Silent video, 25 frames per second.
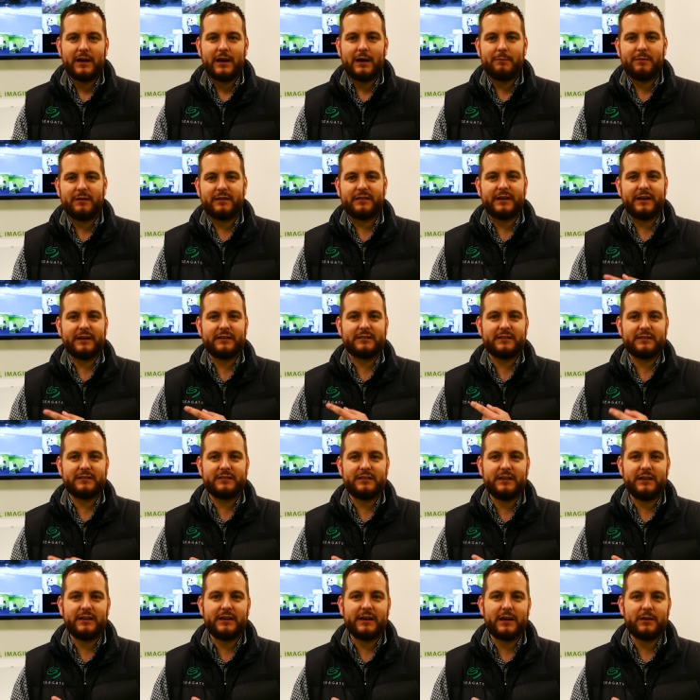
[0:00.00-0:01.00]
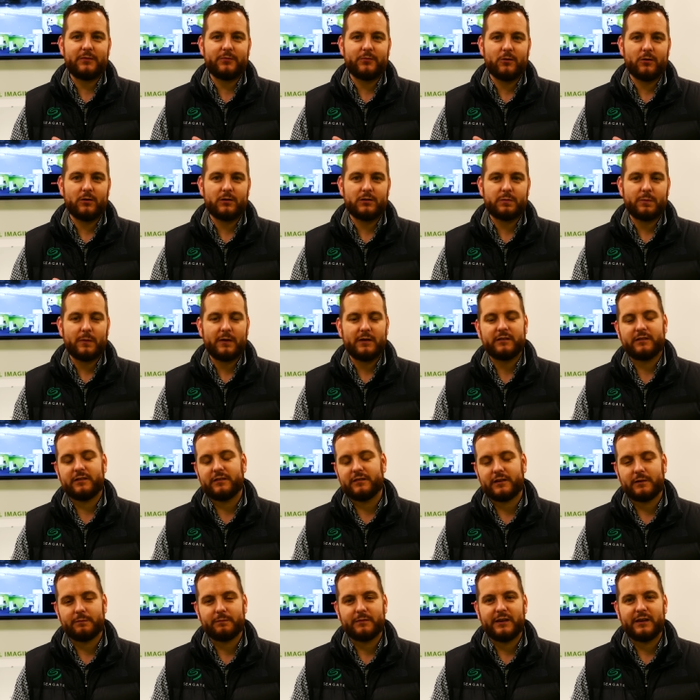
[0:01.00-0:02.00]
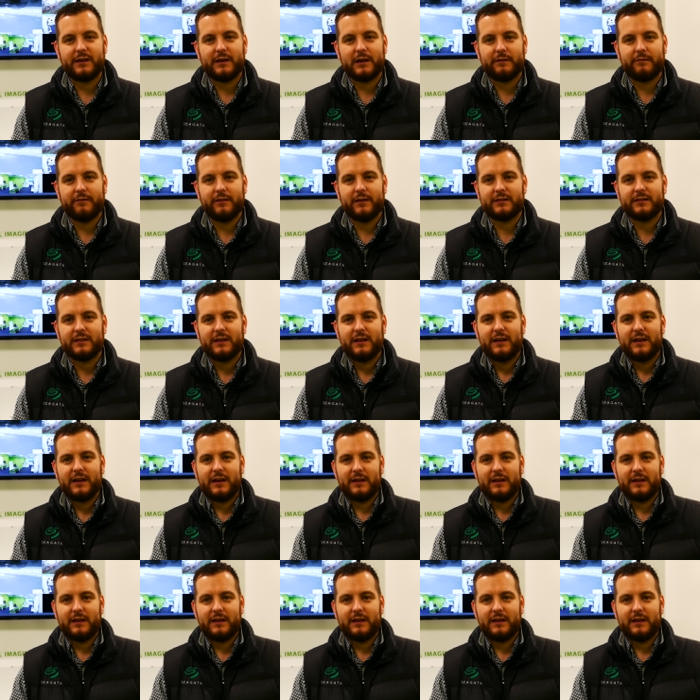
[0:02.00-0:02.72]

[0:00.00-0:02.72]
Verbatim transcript: But thanks to Seagate for all the sponsorship they give us.